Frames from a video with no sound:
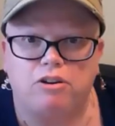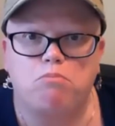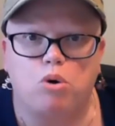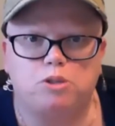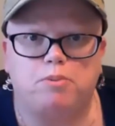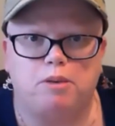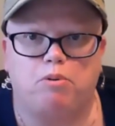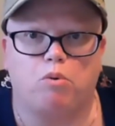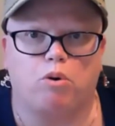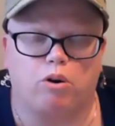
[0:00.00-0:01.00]
most
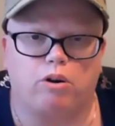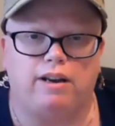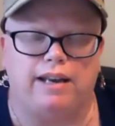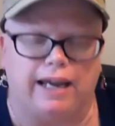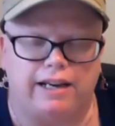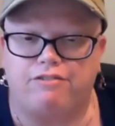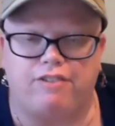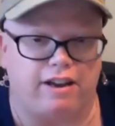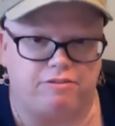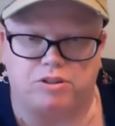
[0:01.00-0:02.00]
people were
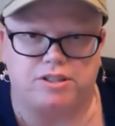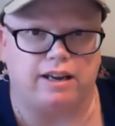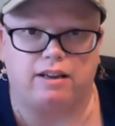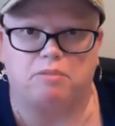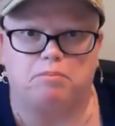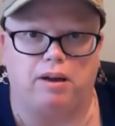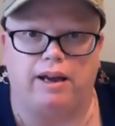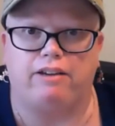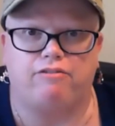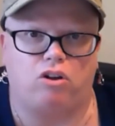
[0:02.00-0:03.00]
95%
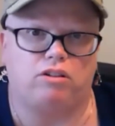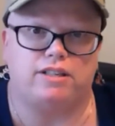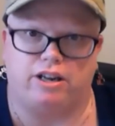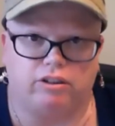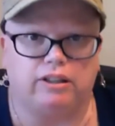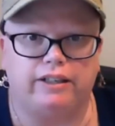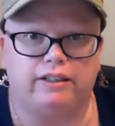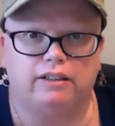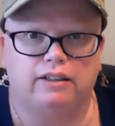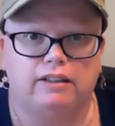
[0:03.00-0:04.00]
compliant voluntarily.
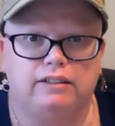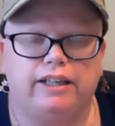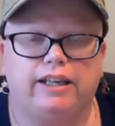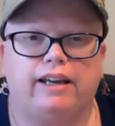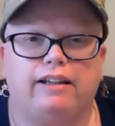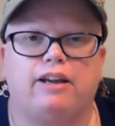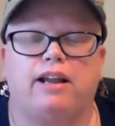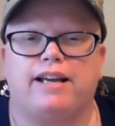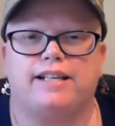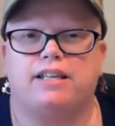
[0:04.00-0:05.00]
Like
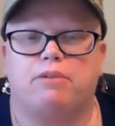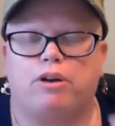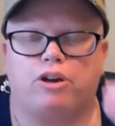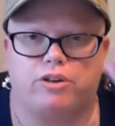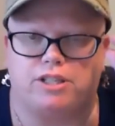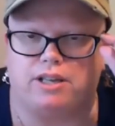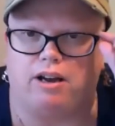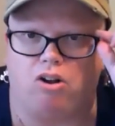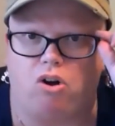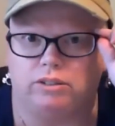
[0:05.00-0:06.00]
I said, when Chris
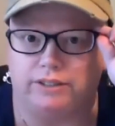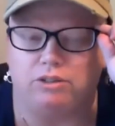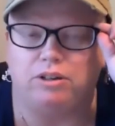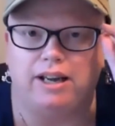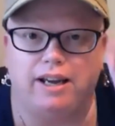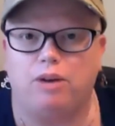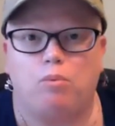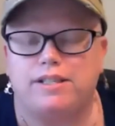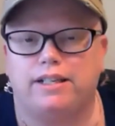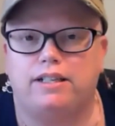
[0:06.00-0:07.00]
got called out, it
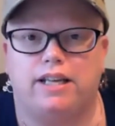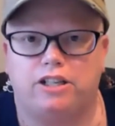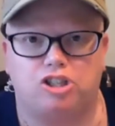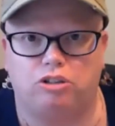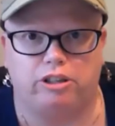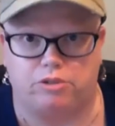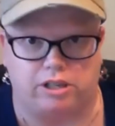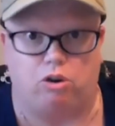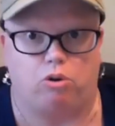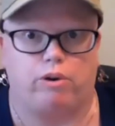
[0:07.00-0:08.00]
wasn't intentional. He was
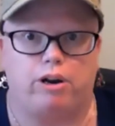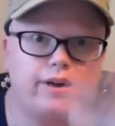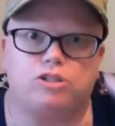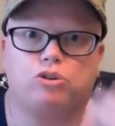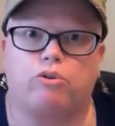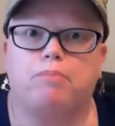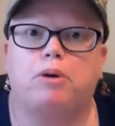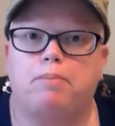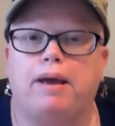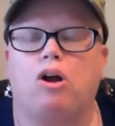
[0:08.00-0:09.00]
like, oh, right away, sorry, and
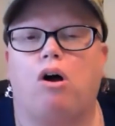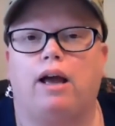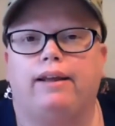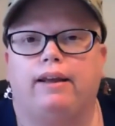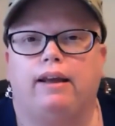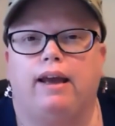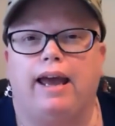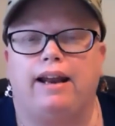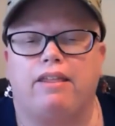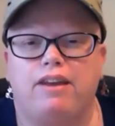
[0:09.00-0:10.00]
put it back on.
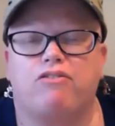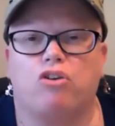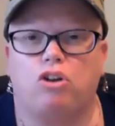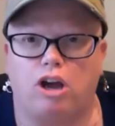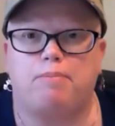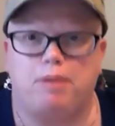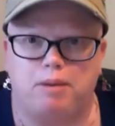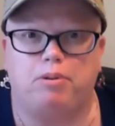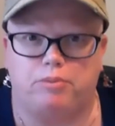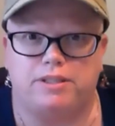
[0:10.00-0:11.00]
And I think for a lot of
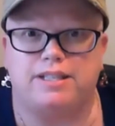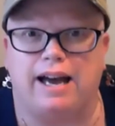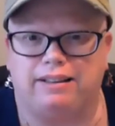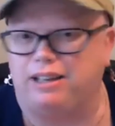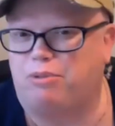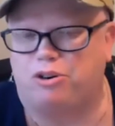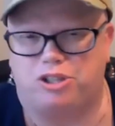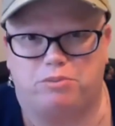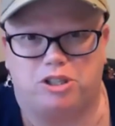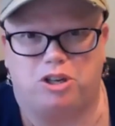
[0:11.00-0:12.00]
people, it was that, like what
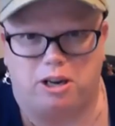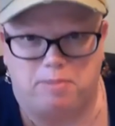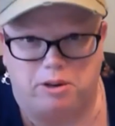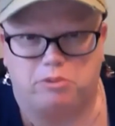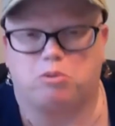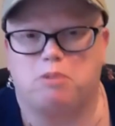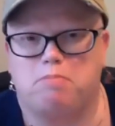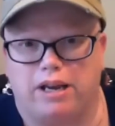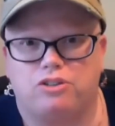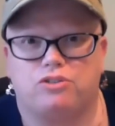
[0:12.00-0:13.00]
Krystin was talking about, it was
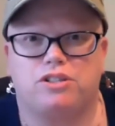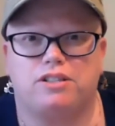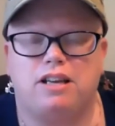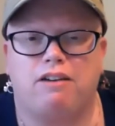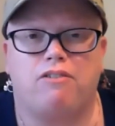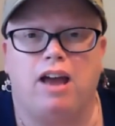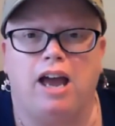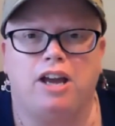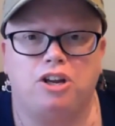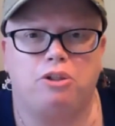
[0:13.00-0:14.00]
reminders and stuff.
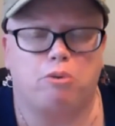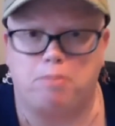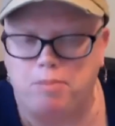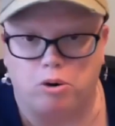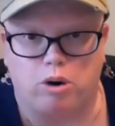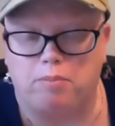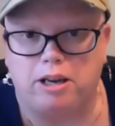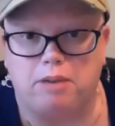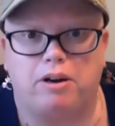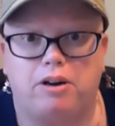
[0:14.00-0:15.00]
There were people
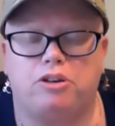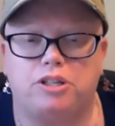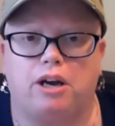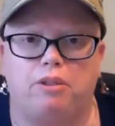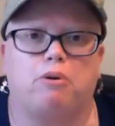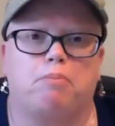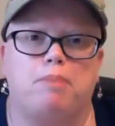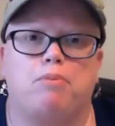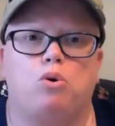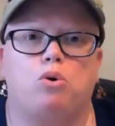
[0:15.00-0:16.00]
grumbling about it. You could tell there were
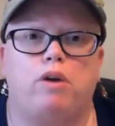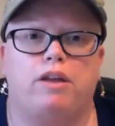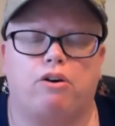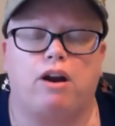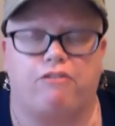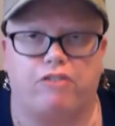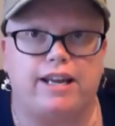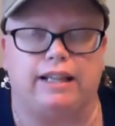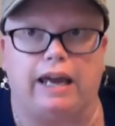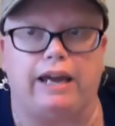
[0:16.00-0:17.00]
people who in their
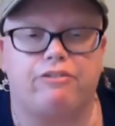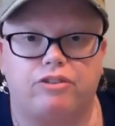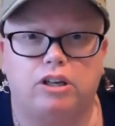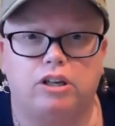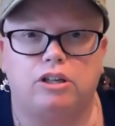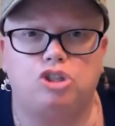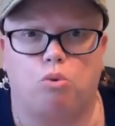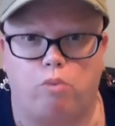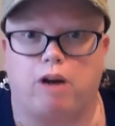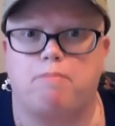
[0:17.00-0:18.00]
everyday life
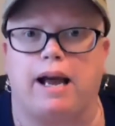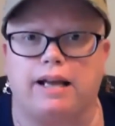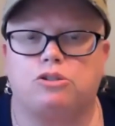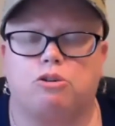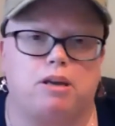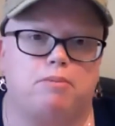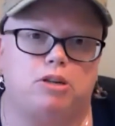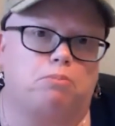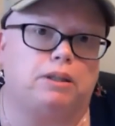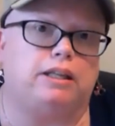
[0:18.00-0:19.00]
don't wear masks or maybe
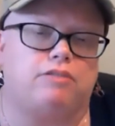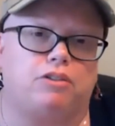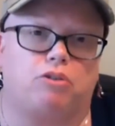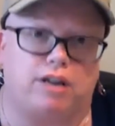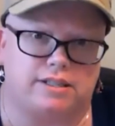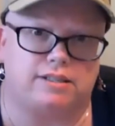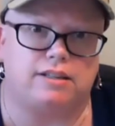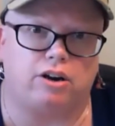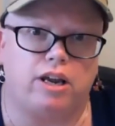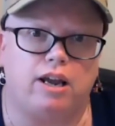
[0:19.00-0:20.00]
don't believe that they're
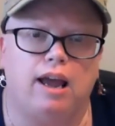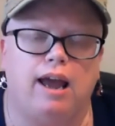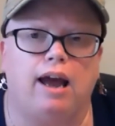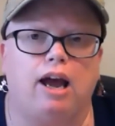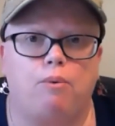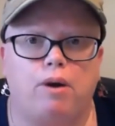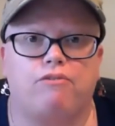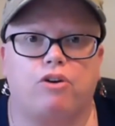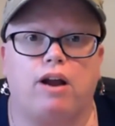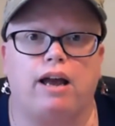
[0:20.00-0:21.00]
necessary.
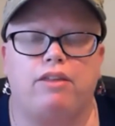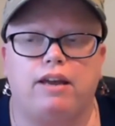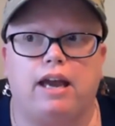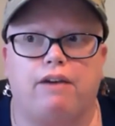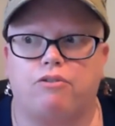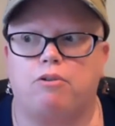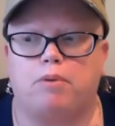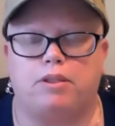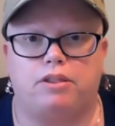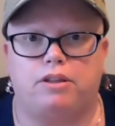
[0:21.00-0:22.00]
However, I think
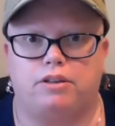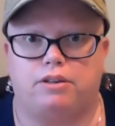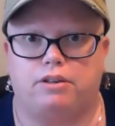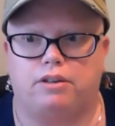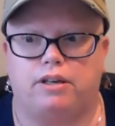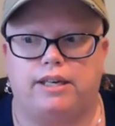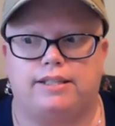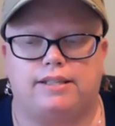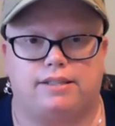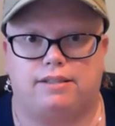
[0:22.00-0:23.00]

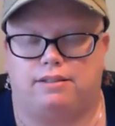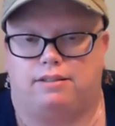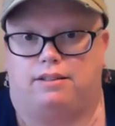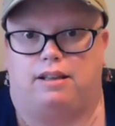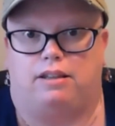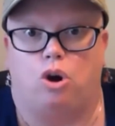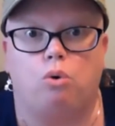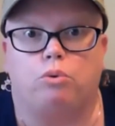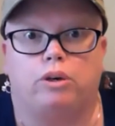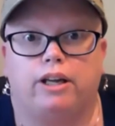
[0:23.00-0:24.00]
it's
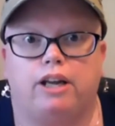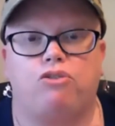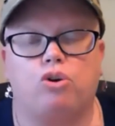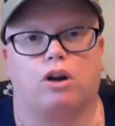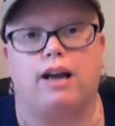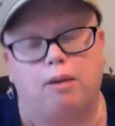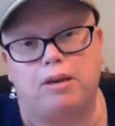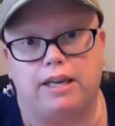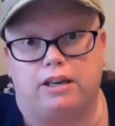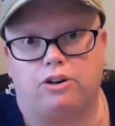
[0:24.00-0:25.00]
known, if you're
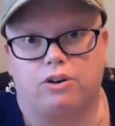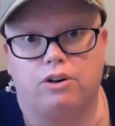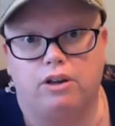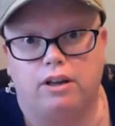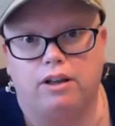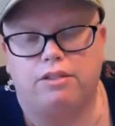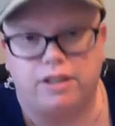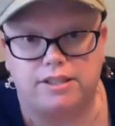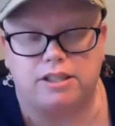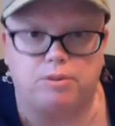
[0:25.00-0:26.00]
coming here,
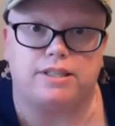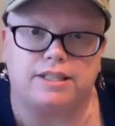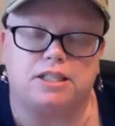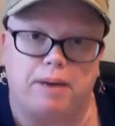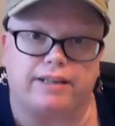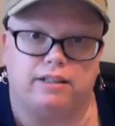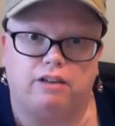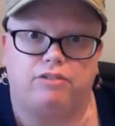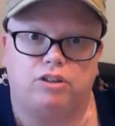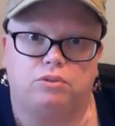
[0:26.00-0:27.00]
this is what's expected
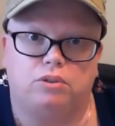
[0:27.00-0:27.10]
of you.